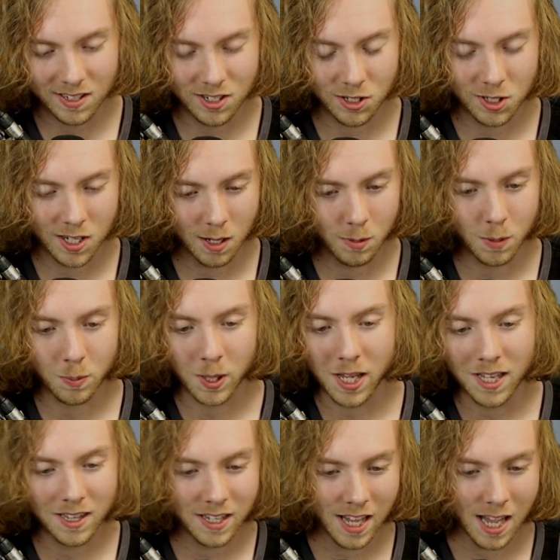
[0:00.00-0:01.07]
just going to be playing
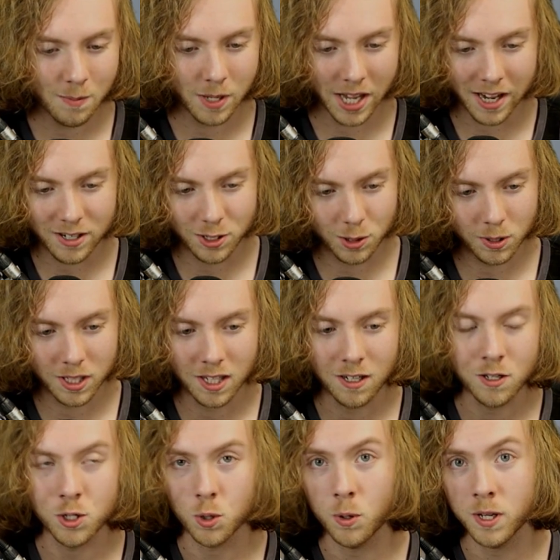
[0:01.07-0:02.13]
the game casually and
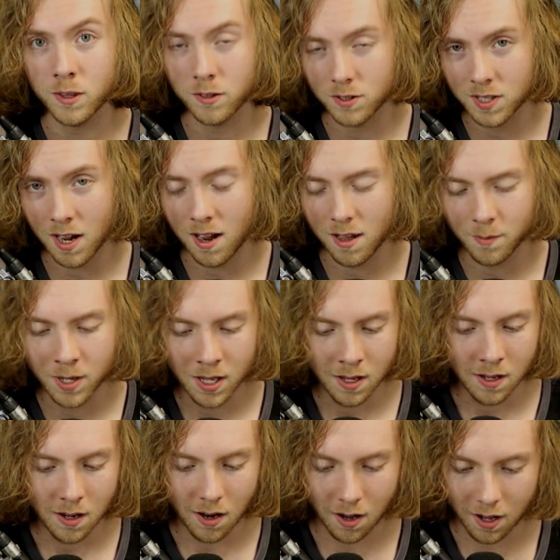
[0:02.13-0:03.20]
enjoying their time
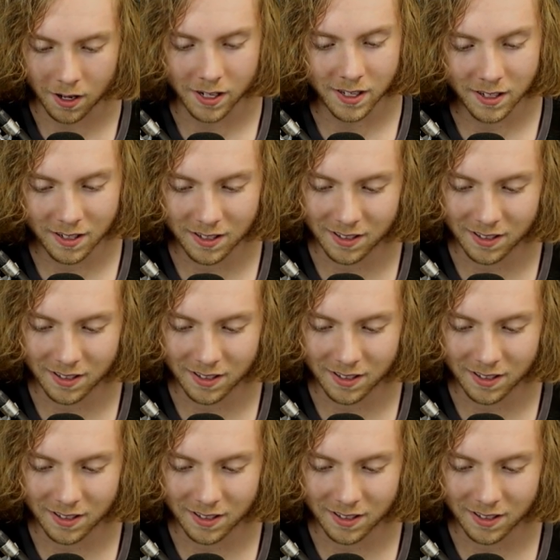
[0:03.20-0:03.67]
on it.